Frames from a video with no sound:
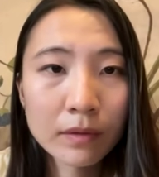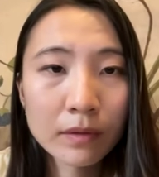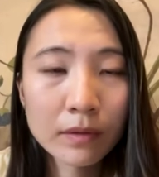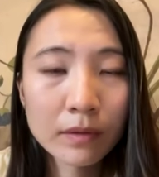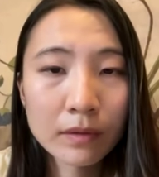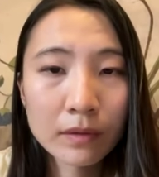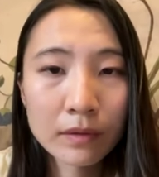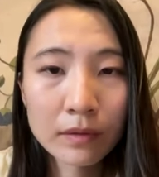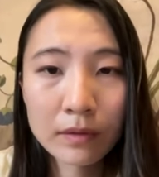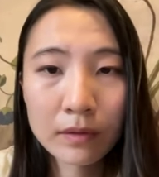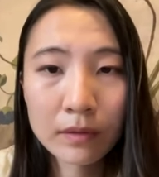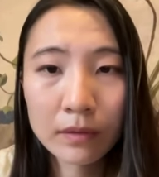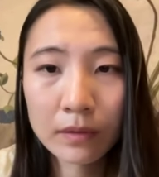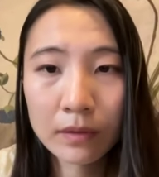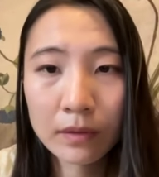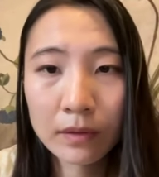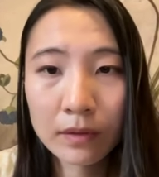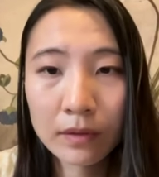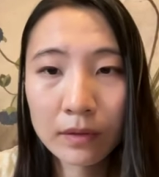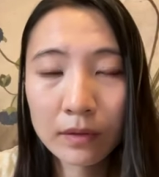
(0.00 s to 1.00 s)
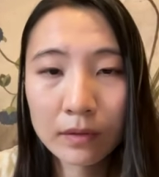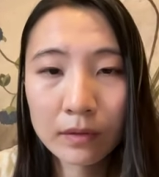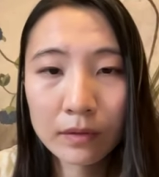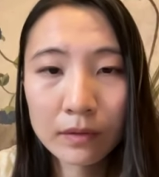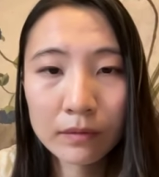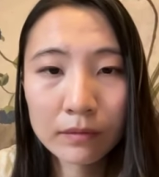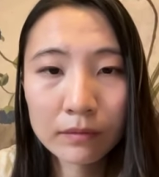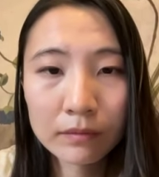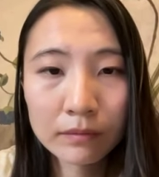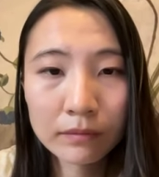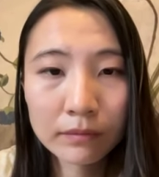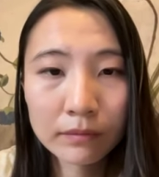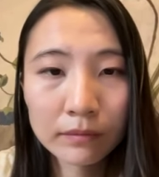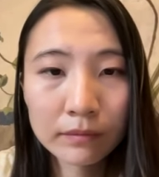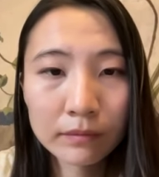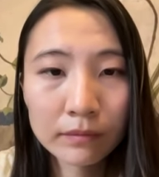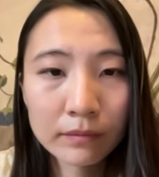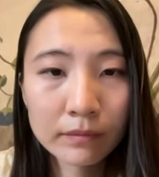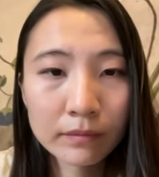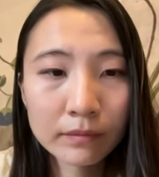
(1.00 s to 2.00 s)

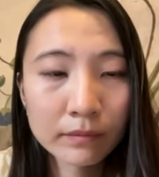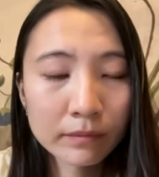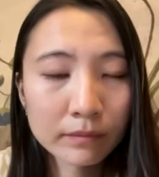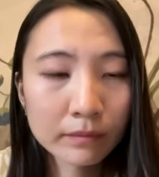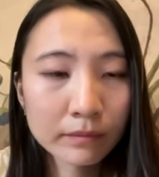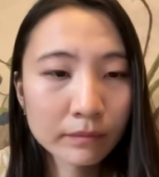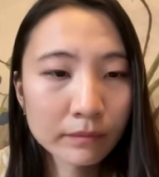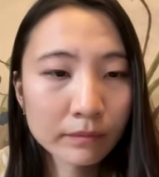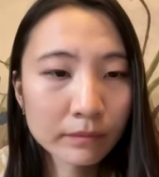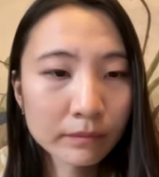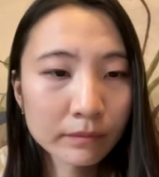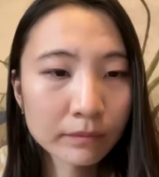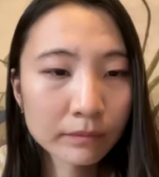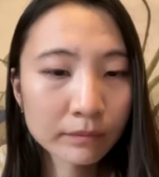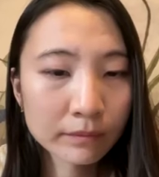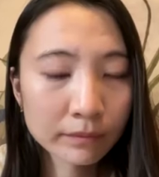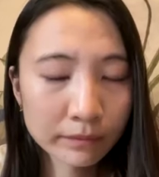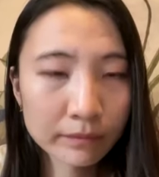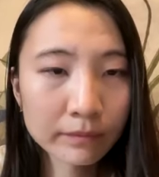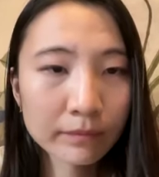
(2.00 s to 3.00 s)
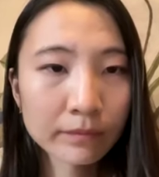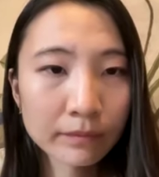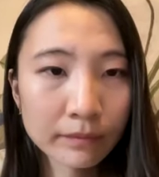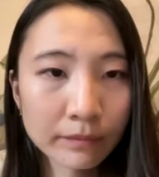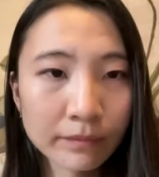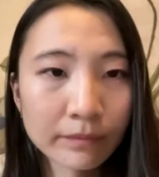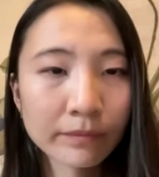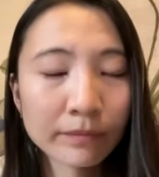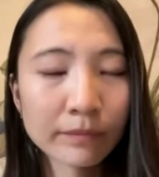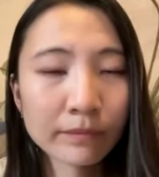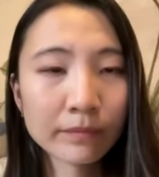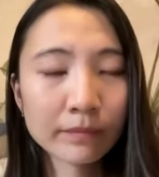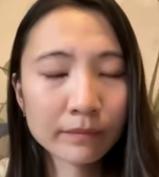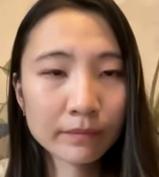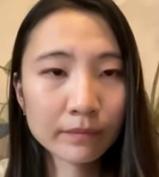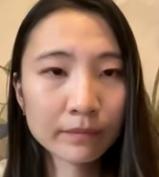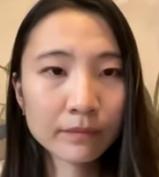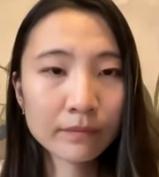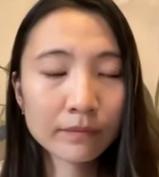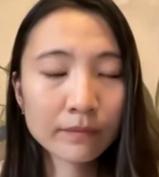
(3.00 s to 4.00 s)

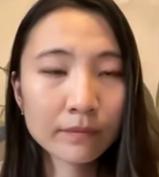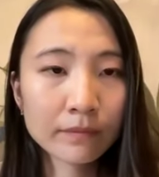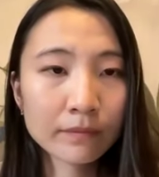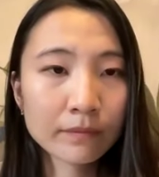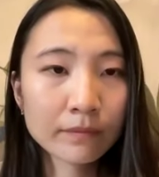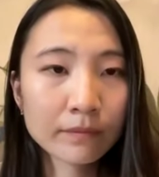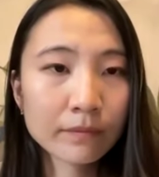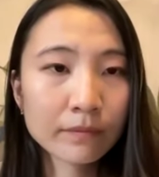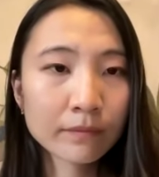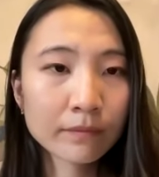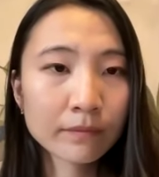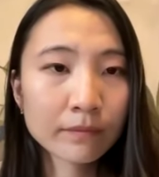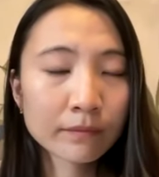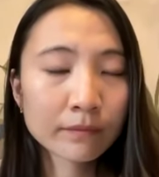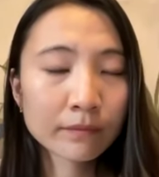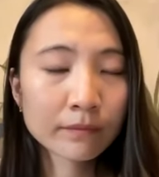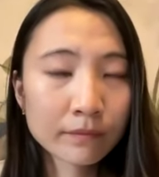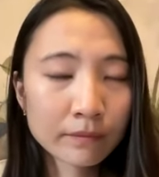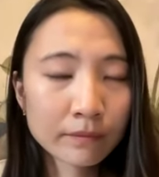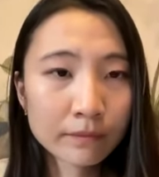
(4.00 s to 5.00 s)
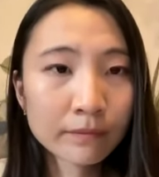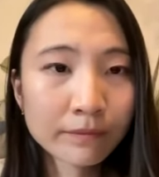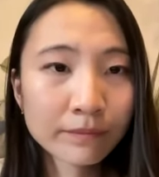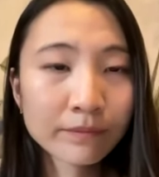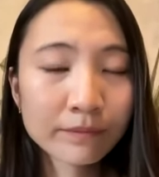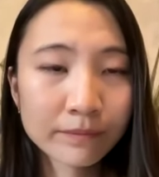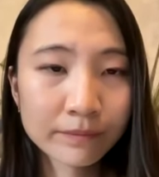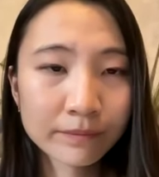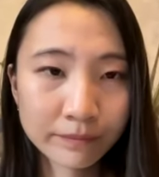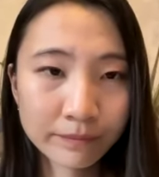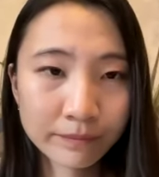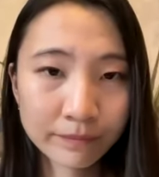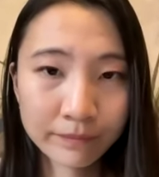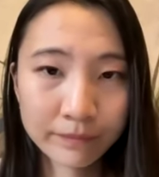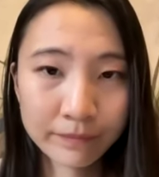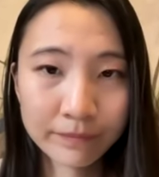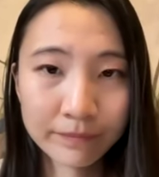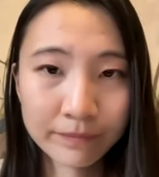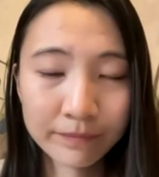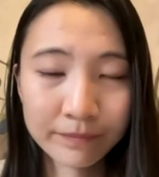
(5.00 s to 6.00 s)

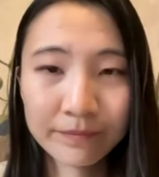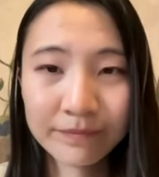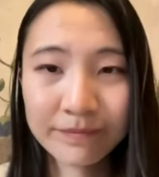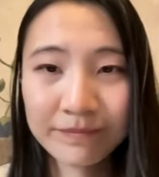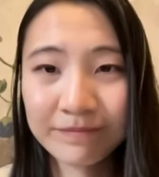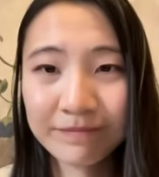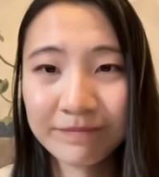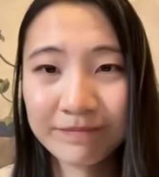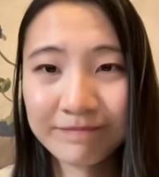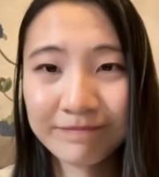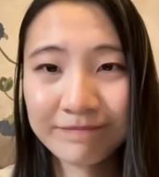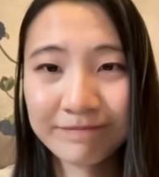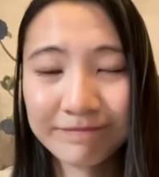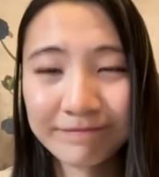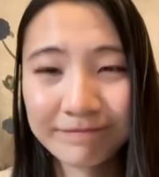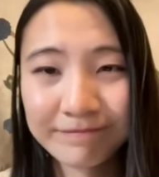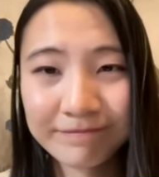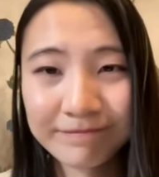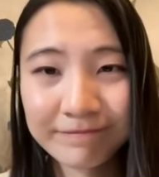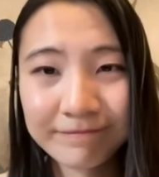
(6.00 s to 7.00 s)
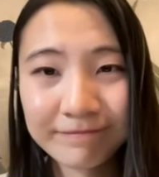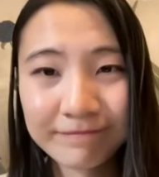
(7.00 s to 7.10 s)
(not speaking)